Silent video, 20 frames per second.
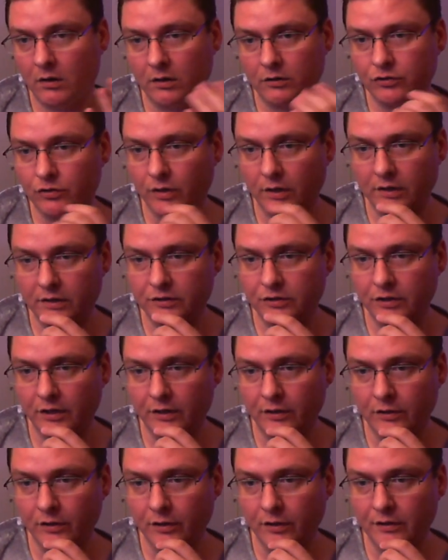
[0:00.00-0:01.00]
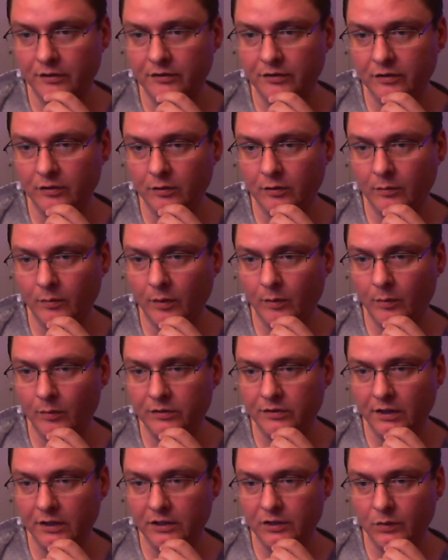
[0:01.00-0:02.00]
transgenderism,
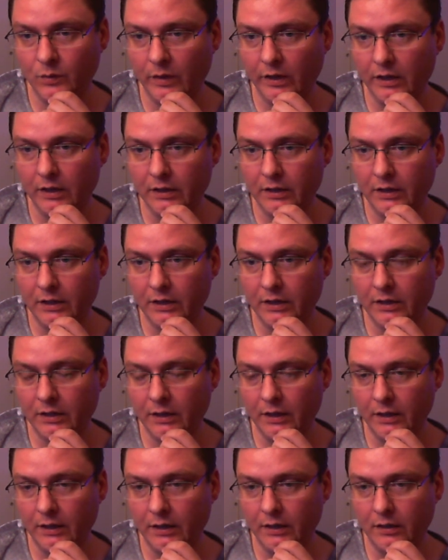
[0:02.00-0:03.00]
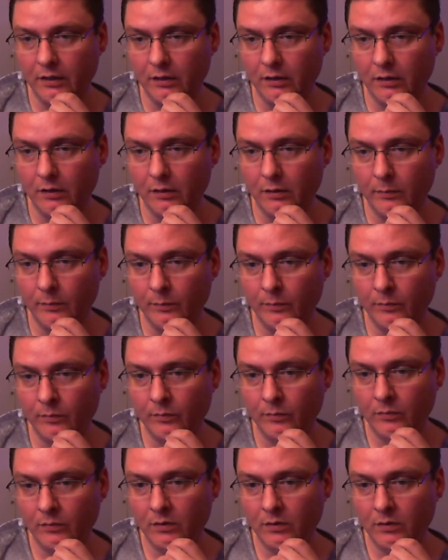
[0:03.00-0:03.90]
homosexuality, and um,